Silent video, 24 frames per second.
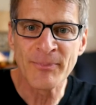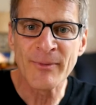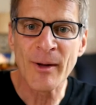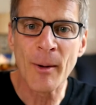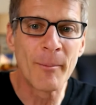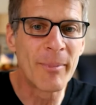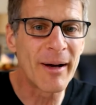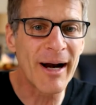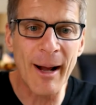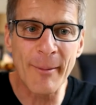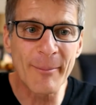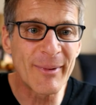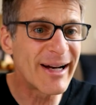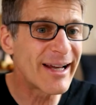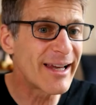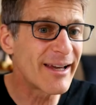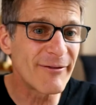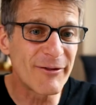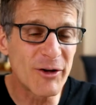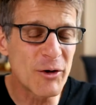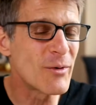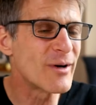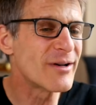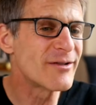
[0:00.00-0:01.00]
but I'm gonna
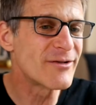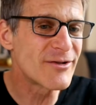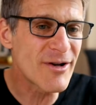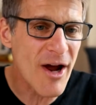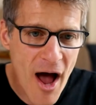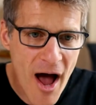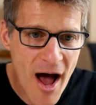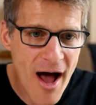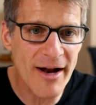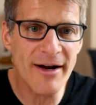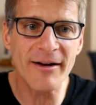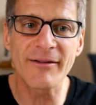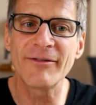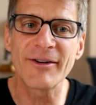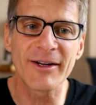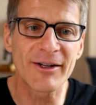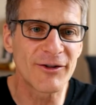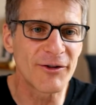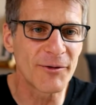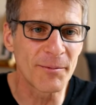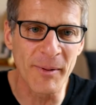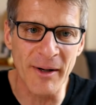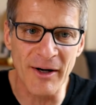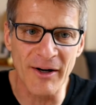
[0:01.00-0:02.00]
give you a ton of
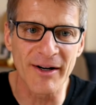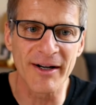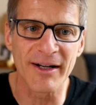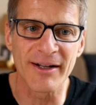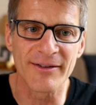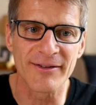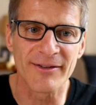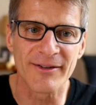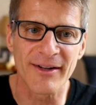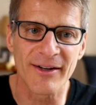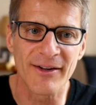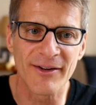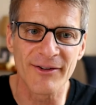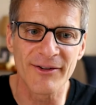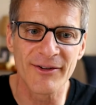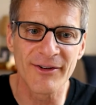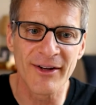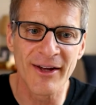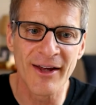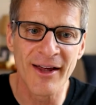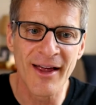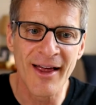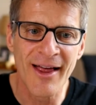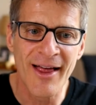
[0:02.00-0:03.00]
experiences
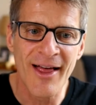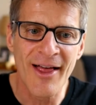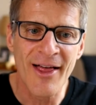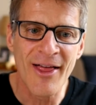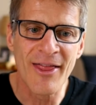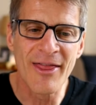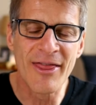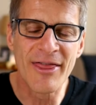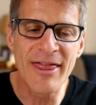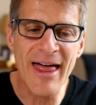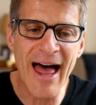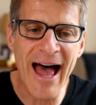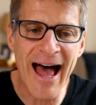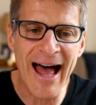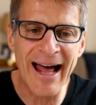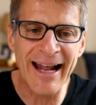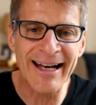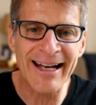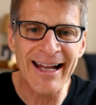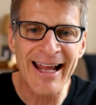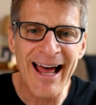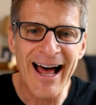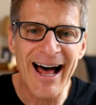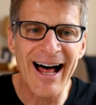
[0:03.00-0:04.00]

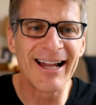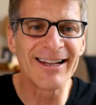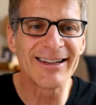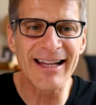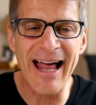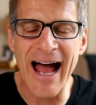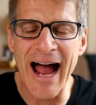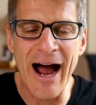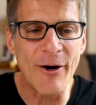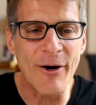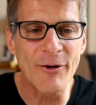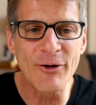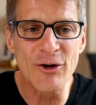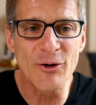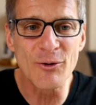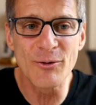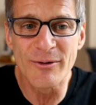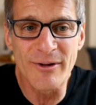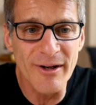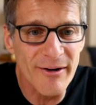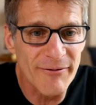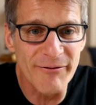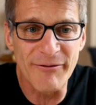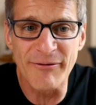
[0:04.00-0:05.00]
that allow you
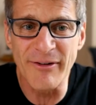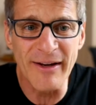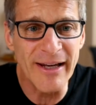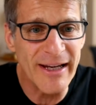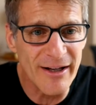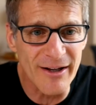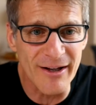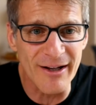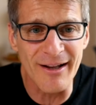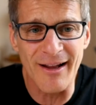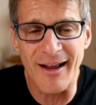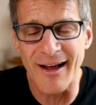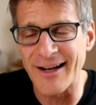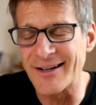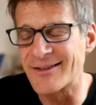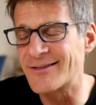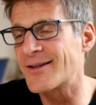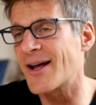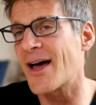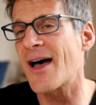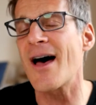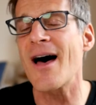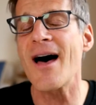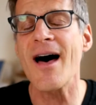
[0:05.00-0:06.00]
to feel a
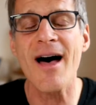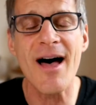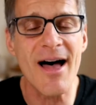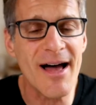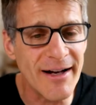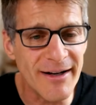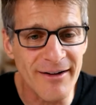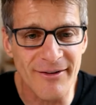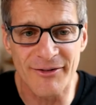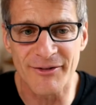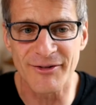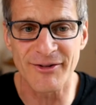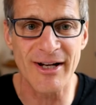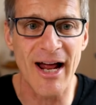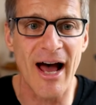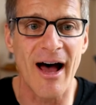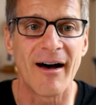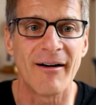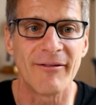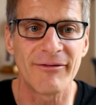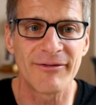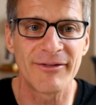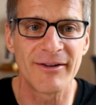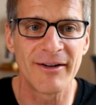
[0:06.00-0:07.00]
ton of
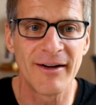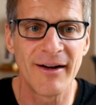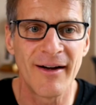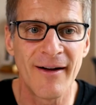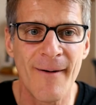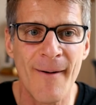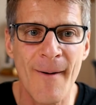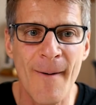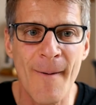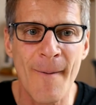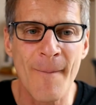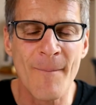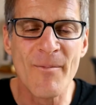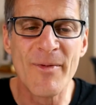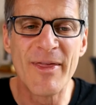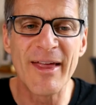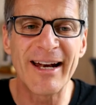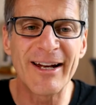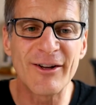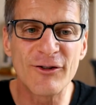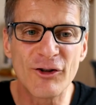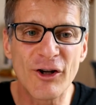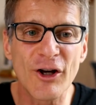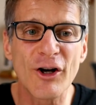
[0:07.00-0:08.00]
stuff
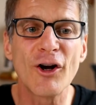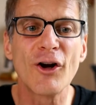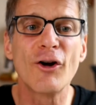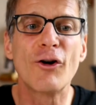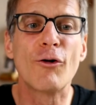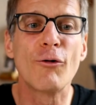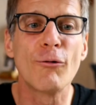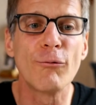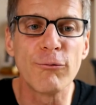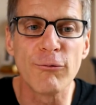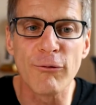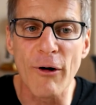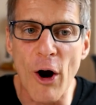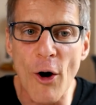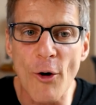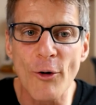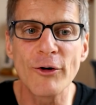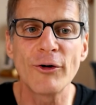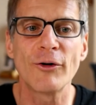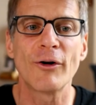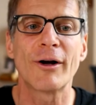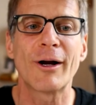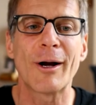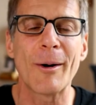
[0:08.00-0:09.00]
that is gonna grow
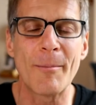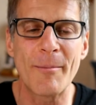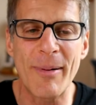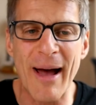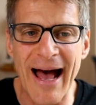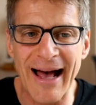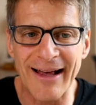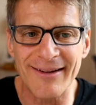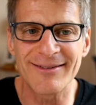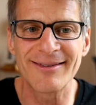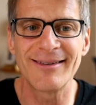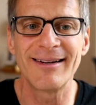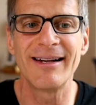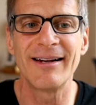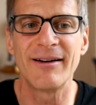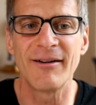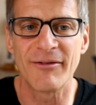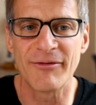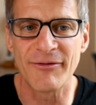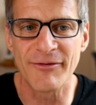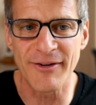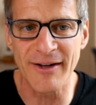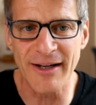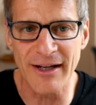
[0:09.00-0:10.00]
your capacity to
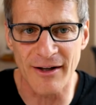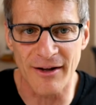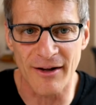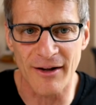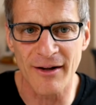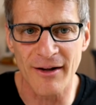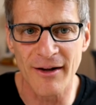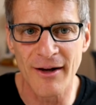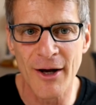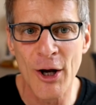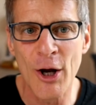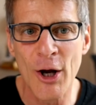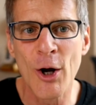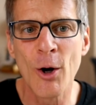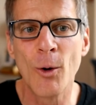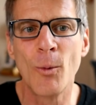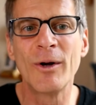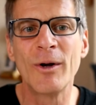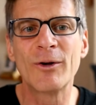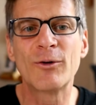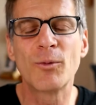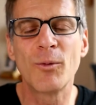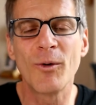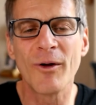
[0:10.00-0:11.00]
feel,
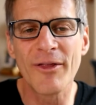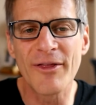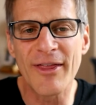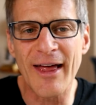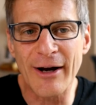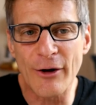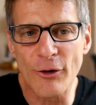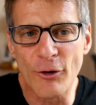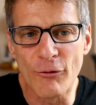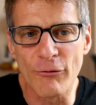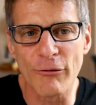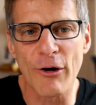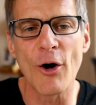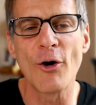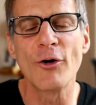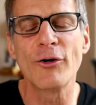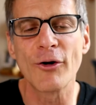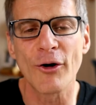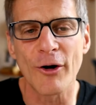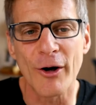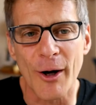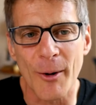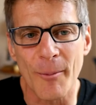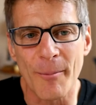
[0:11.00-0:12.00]
which will then grow
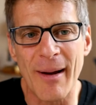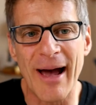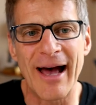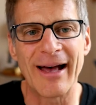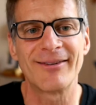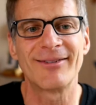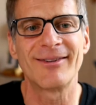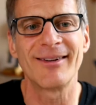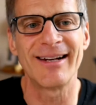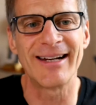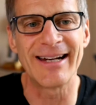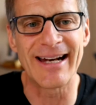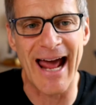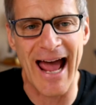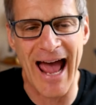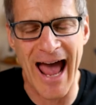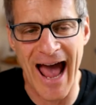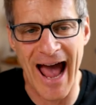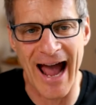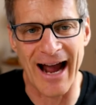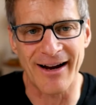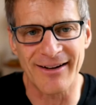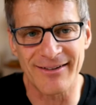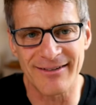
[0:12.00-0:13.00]
your capacity to
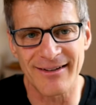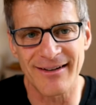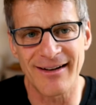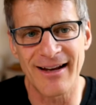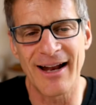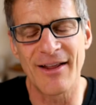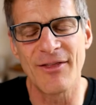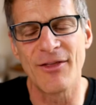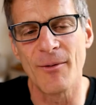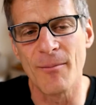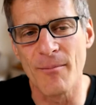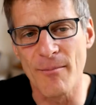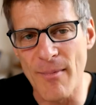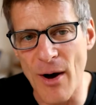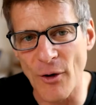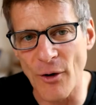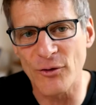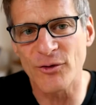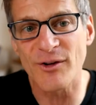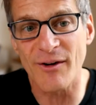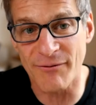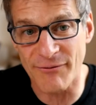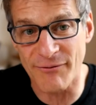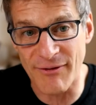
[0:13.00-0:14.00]
act. And the
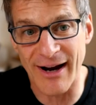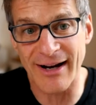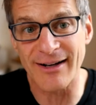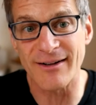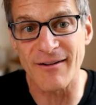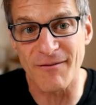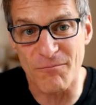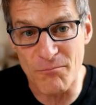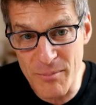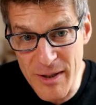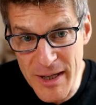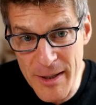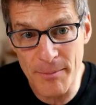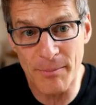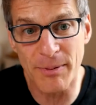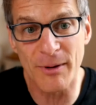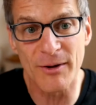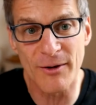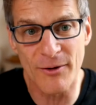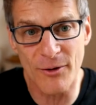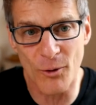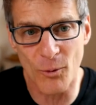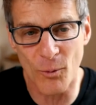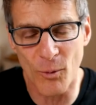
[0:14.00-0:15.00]
most effective
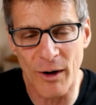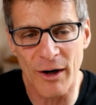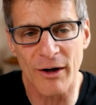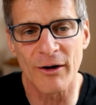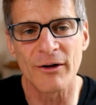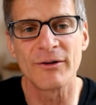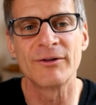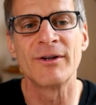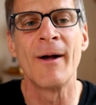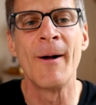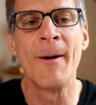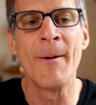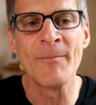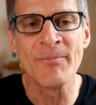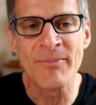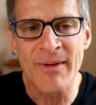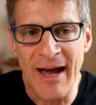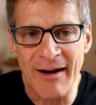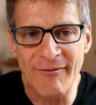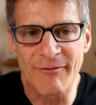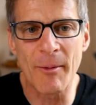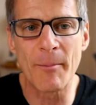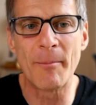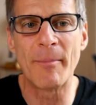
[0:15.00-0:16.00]
people in the world
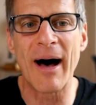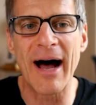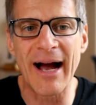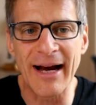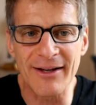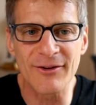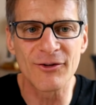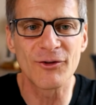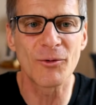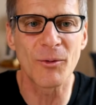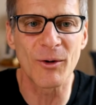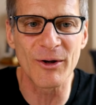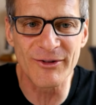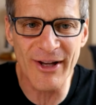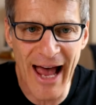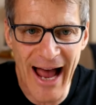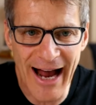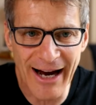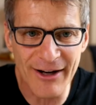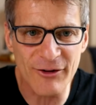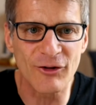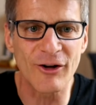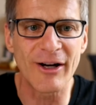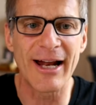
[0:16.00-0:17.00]
have a bias towards
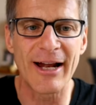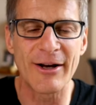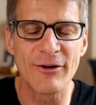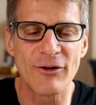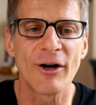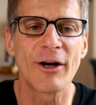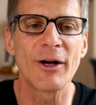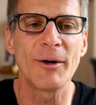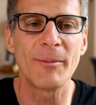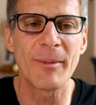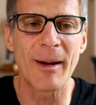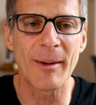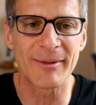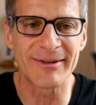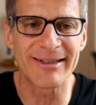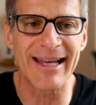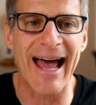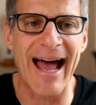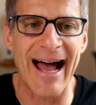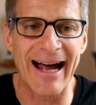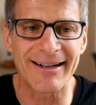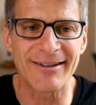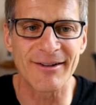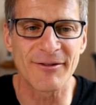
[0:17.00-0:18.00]
action, and you're gonna be able to
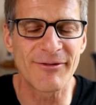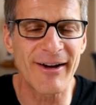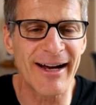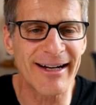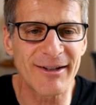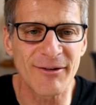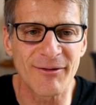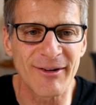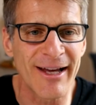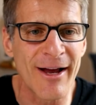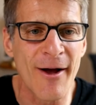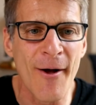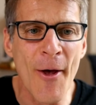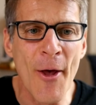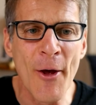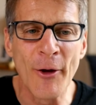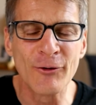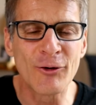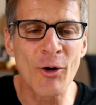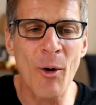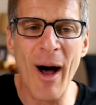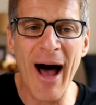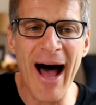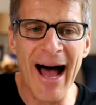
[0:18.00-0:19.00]
act effectively.
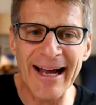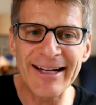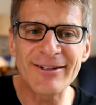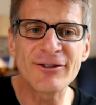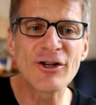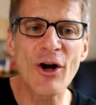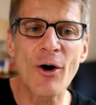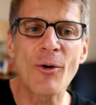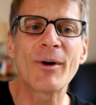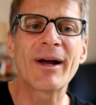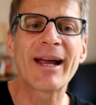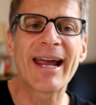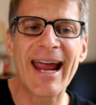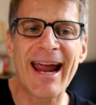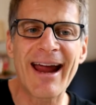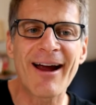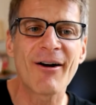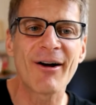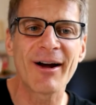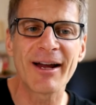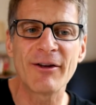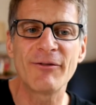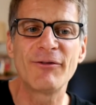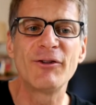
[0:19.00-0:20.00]
So I don't
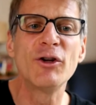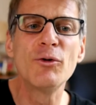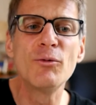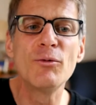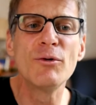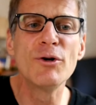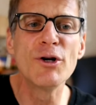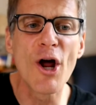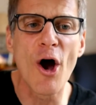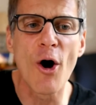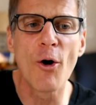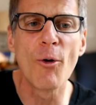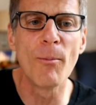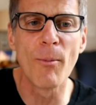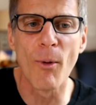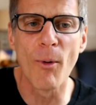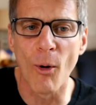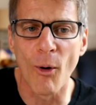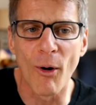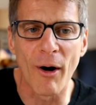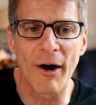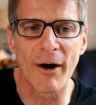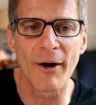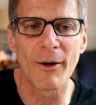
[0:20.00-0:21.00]
care if you know
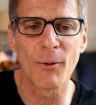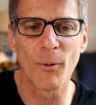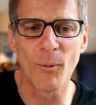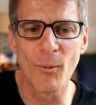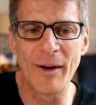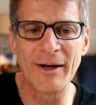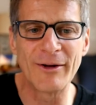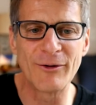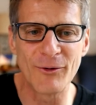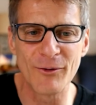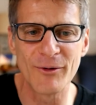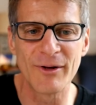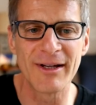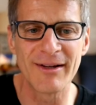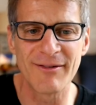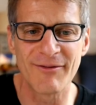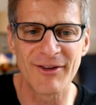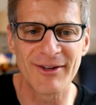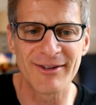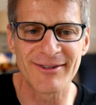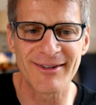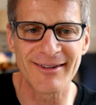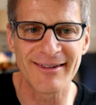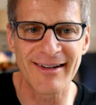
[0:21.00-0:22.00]
more when you leave
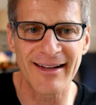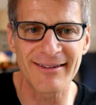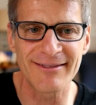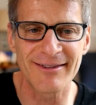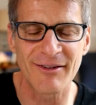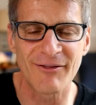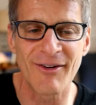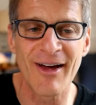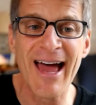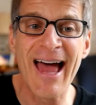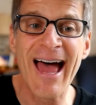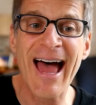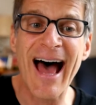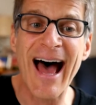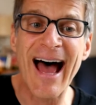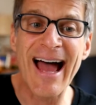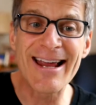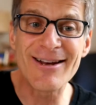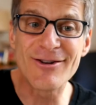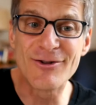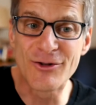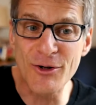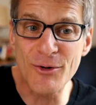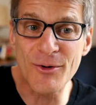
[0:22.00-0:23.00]
this intensive.
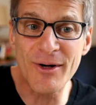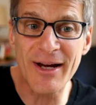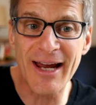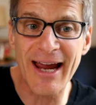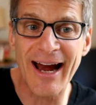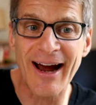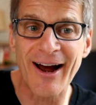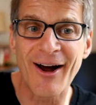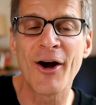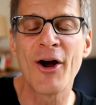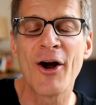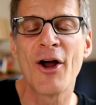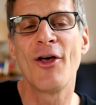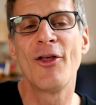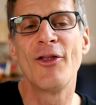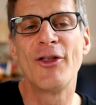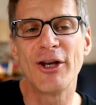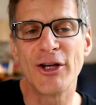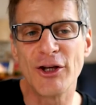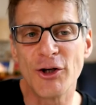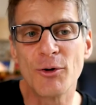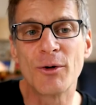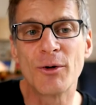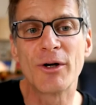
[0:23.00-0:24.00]
I do care
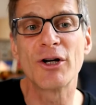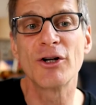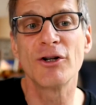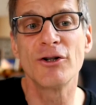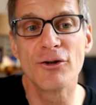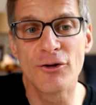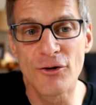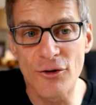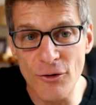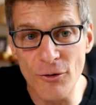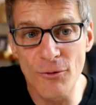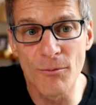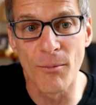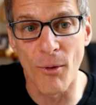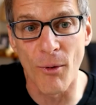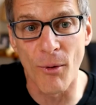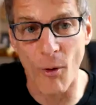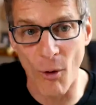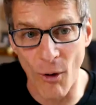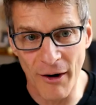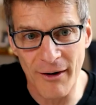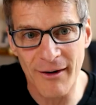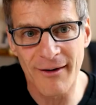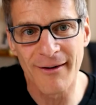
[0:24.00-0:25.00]
that you can do
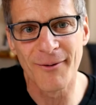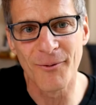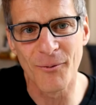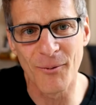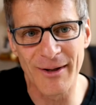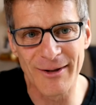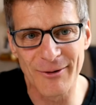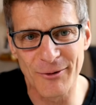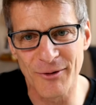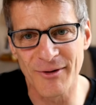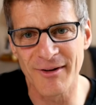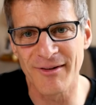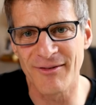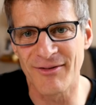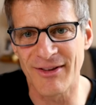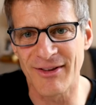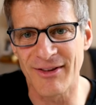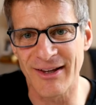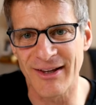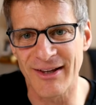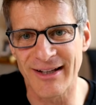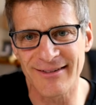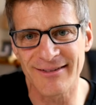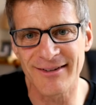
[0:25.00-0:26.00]
more when you leave the
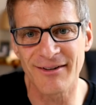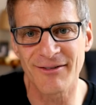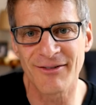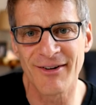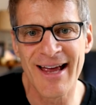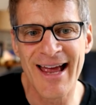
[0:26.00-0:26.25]
intensive.